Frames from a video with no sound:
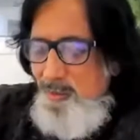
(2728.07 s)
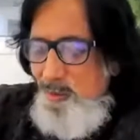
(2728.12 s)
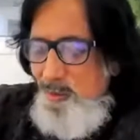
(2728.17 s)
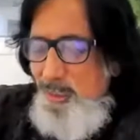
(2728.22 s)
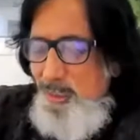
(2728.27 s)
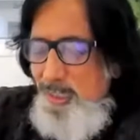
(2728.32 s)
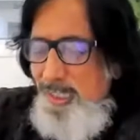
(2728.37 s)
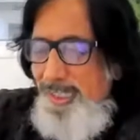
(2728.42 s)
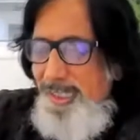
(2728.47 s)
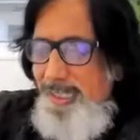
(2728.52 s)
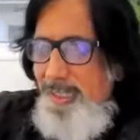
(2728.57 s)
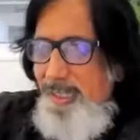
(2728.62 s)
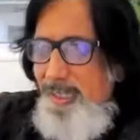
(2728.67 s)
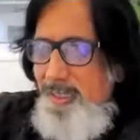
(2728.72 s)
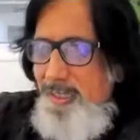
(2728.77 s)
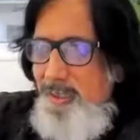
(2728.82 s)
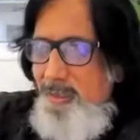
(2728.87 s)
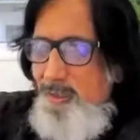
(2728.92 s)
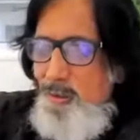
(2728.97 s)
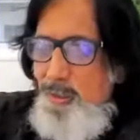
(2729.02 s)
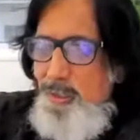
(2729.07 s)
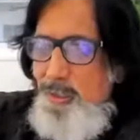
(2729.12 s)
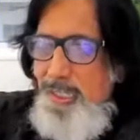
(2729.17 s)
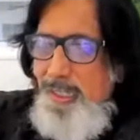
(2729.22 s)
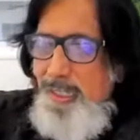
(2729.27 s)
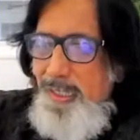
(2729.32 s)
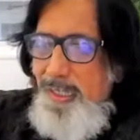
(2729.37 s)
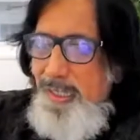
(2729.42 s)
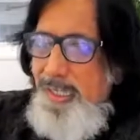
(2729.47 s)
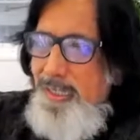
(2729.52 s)

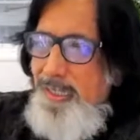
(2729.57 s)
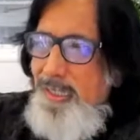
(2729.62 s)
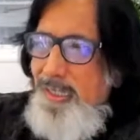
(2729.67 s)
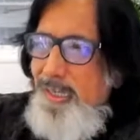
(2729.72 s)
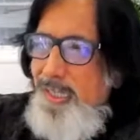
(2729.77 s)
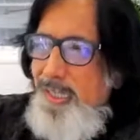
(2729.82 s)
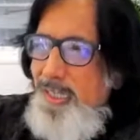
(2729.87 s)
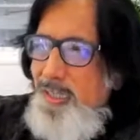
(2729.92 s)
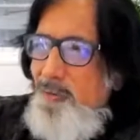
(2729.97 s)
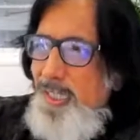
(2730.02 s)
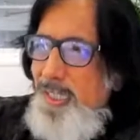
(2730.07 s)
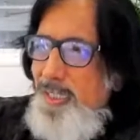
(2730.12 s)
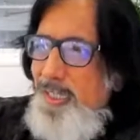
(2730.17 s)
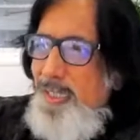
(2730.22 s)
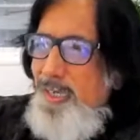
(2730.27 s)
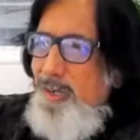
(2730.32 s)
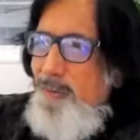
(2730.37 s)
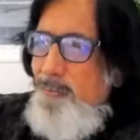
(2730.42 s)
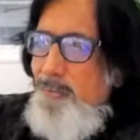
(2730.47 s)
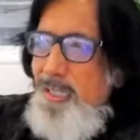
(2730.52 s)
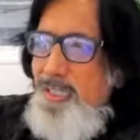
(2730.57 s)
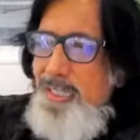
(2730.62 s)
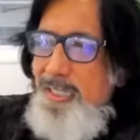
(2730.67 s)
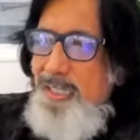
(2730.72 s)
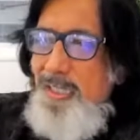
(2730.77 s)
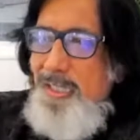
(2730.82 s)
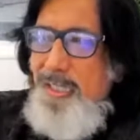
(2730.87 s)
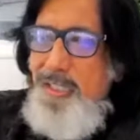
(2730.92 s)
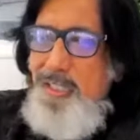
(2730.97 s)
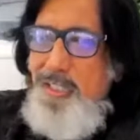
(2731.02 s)
sit late night when there are
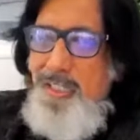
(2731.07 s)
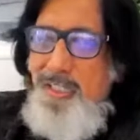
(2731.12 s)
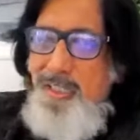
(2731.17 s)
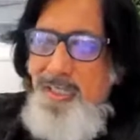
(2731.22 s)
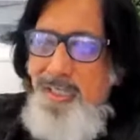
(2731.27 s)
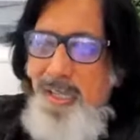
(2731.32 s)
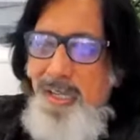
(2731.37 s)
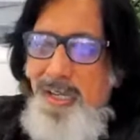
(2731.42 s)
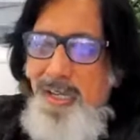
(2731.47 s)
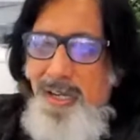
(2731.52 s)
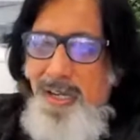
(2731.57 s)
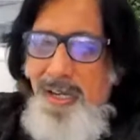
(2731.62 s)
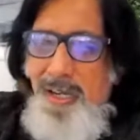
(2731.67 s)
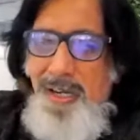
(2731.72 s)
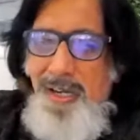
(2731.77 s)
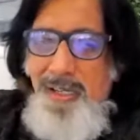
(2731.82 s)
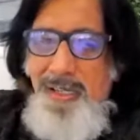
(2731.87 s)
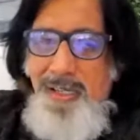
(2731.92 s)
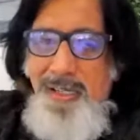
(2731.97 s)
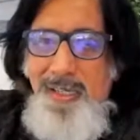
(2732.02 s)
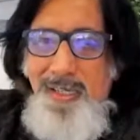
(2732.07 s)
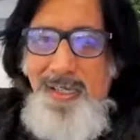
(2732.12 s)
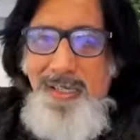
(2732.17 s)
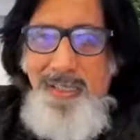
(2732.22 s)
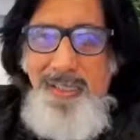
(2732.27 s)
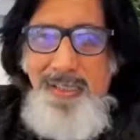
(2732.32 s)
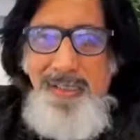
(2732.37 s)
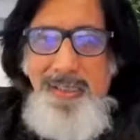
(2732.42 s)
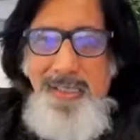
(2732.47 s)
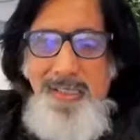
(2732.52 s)
presentations and
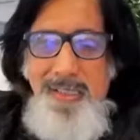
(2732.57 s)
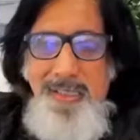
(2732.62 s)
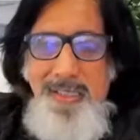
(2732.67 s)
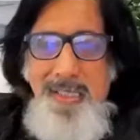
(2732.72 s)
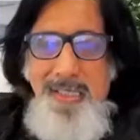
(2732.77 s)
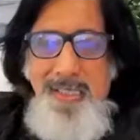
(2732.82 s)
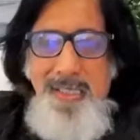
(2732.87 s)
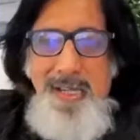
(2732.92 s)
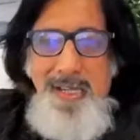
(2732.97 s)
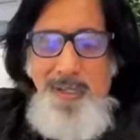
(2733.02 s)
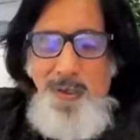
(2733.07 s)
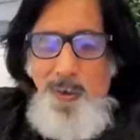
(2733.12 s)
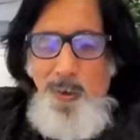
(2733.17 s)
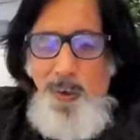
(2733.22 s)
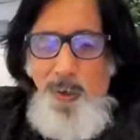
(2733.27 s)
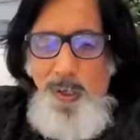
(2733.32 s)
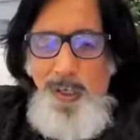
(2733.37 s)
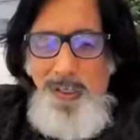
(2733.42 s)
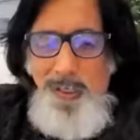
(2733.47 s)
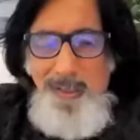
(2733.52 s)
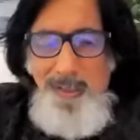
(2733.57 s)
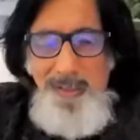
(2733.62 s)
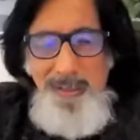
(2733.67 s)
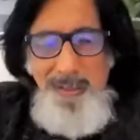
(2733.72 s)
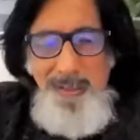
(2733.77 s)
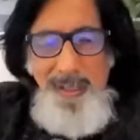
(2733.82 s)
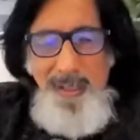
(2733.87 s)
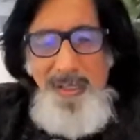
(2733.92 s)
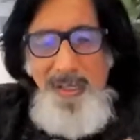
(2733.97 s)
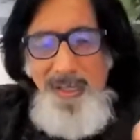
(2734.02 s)
see that whole
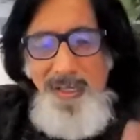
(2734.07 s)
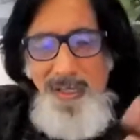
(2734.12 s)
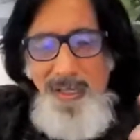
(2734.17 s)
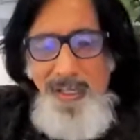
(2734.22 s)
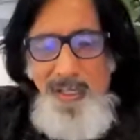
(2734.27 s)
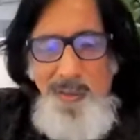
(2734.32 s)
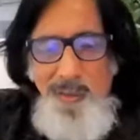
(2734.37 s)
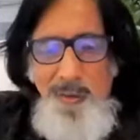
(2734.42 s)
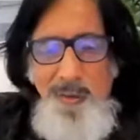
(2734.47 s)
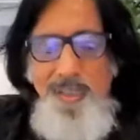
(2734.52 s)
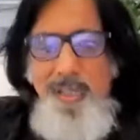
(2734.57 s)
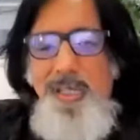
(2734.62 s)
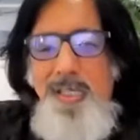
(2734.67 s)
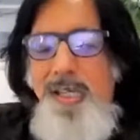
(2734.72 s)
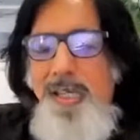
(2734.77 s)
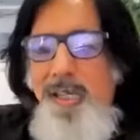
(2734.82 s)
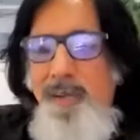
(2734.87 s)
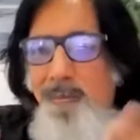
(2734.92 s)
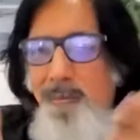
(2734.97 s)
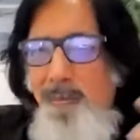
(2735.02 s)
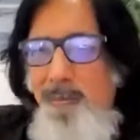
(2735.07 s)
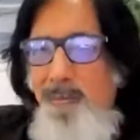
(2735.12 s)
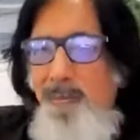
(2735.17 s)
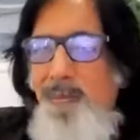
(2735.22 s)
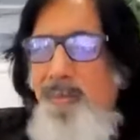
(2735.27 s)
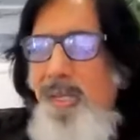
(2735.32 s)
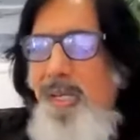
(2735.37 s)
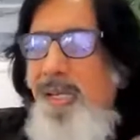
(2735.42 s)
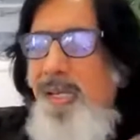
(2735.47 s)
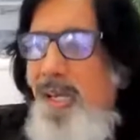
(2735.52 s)

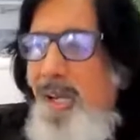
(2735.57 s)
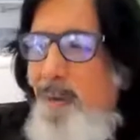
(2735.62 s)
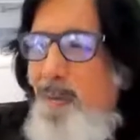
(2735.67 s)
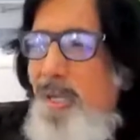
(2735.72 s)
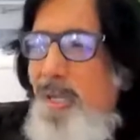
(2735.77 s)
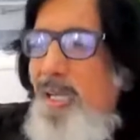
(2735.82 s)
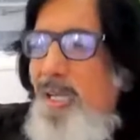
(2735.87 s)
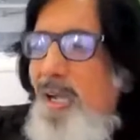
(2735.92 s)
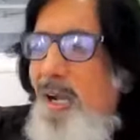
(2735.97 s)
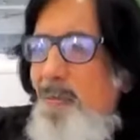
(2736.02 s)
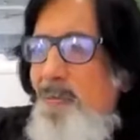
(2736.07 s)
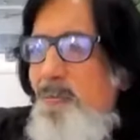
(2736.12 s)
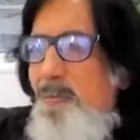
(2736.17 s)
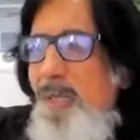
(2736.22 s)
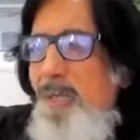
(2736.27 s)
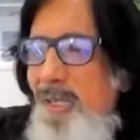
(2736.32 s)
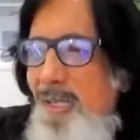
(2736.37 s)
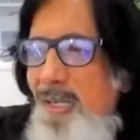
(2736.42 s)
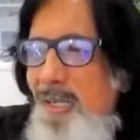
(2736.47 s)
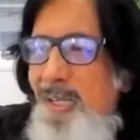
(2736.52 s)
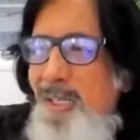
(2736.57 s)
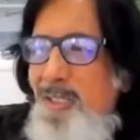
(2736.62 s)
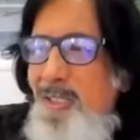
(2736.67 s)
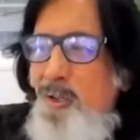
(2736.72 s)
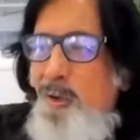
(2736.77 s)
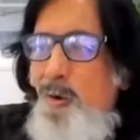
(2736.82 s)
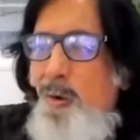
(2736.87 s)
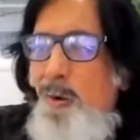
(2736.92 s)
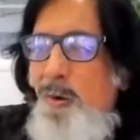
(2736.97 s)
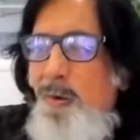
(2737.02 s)
scheme coming up.
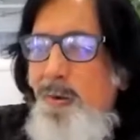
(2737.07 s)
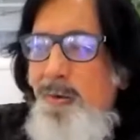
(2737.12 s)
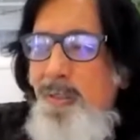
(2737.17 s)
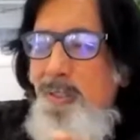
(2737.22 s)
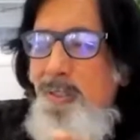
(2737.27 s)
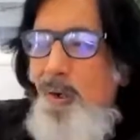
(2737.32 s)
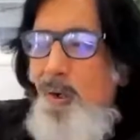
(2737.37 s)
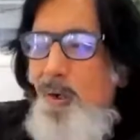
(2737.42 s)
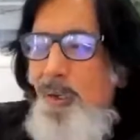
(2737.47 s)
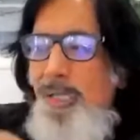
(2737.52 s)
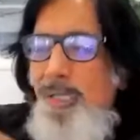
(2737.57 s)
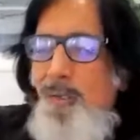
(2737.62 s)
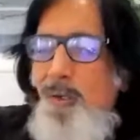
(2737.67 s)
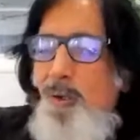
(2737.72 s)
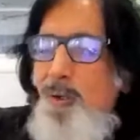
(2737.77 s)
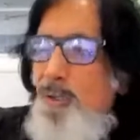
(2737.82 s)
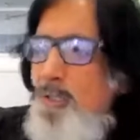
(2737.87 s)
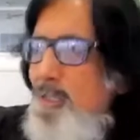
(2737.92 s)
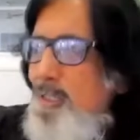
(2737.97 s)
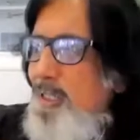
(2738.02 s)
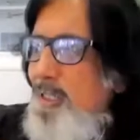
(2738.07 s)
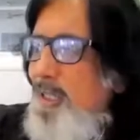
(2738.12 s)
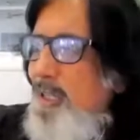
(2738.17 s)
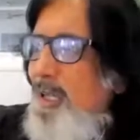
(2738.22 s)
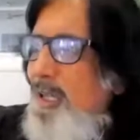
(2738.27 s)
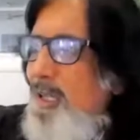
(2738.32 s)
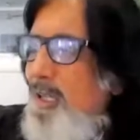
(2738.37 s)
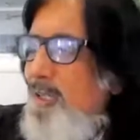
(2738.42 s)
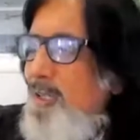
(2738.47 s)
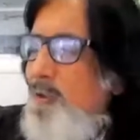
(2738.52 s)
So slowly those
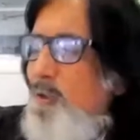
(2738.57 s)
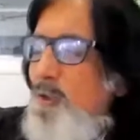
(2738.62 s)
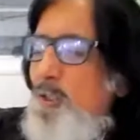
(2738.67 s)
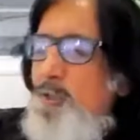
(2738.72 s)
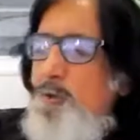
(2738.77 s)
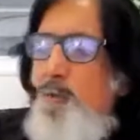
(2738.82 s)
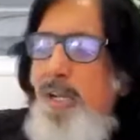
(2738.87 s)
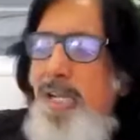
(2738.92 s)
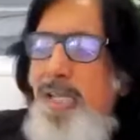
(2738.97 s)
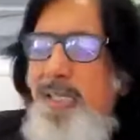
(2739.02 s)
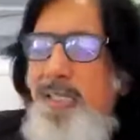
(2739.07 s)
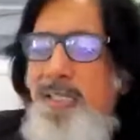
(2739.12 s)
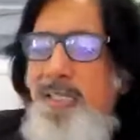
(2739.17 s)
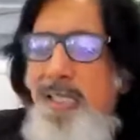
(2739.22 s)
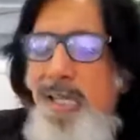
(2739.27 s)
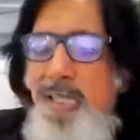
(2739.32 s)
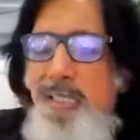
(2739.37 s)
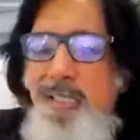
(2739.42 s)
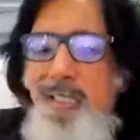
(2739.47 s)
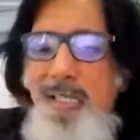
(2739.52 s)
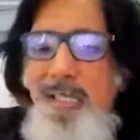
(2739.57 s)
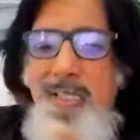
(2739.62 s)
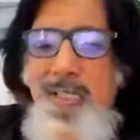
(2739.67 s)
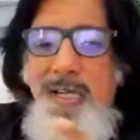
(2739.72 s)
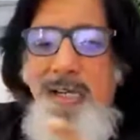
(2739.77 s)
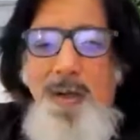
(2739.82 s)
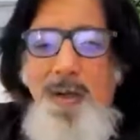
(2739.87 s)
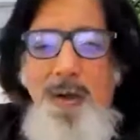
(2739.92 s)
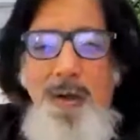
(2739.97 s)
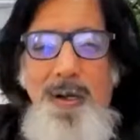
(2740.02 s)
vague sketches
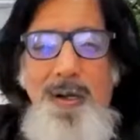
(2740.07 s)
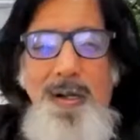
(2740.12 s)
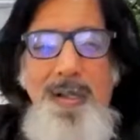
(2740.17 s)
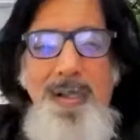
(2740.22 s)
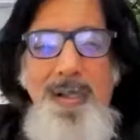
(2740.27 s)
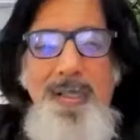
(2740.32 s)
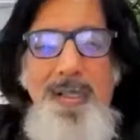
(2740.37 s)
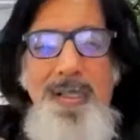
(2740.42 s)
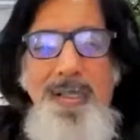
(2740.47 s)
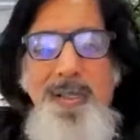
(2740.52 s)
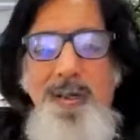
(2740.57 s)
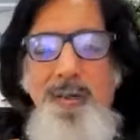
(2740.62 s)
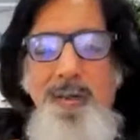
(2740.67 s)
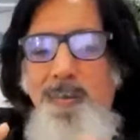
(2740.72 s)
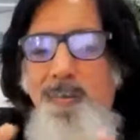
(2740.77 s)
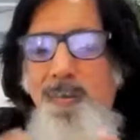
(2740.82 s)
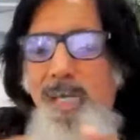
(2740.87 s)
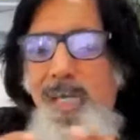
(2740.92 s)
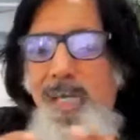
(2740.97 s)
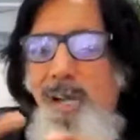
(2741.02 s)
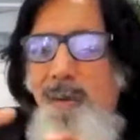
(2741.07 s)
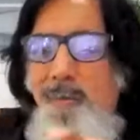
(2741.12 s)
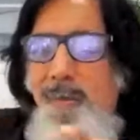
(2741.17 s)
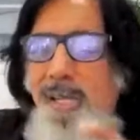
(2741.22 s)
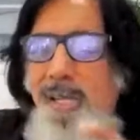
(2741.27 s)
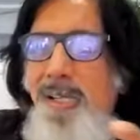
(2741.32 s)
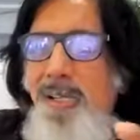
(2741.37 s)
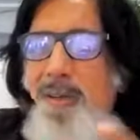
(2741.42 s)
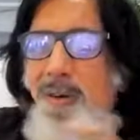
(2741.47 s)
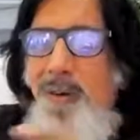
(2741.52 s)
and all
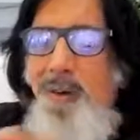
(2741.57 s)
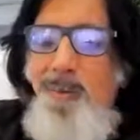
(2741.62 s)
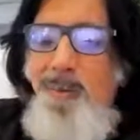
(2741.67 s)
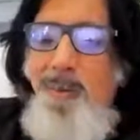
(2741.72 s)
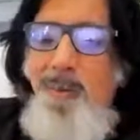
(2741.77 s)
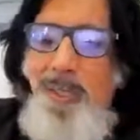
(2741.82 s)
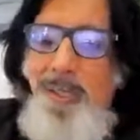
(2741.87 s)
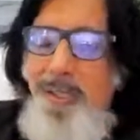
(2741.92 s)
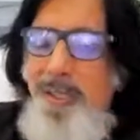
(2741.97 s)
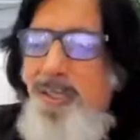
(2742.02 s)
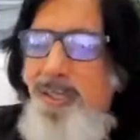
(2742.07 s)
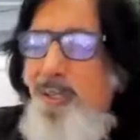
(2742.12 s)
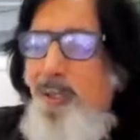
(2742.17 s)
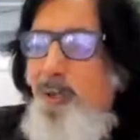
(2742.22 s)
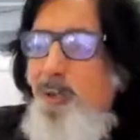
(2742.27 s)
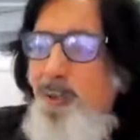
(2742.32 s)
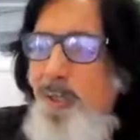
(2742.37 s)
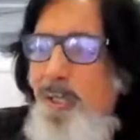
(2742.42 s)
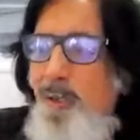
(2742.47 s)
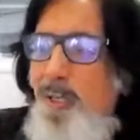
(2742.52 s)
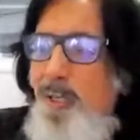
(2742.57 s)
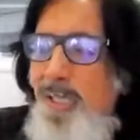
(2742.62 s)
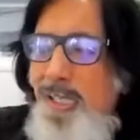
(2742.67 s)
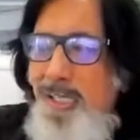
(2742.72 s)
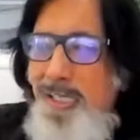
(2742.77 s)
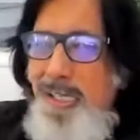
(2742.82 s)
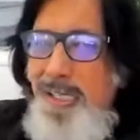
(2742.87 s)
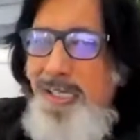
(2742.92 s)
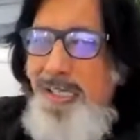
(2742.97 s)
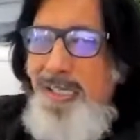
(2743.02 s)
becoming all into
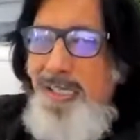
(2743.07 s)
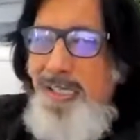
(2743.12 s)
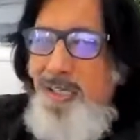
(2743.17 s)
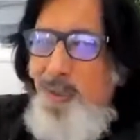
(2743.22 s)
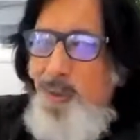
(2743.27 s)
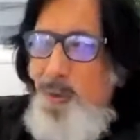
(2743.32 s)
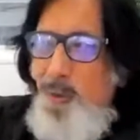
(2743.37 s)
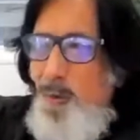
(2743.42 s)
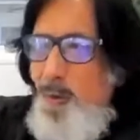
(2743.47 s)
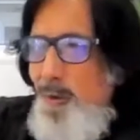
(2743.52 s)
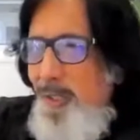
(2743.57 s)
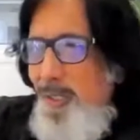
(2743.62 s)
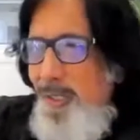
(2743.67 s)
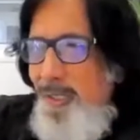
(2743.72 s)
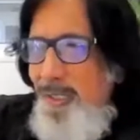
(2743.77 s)
turning into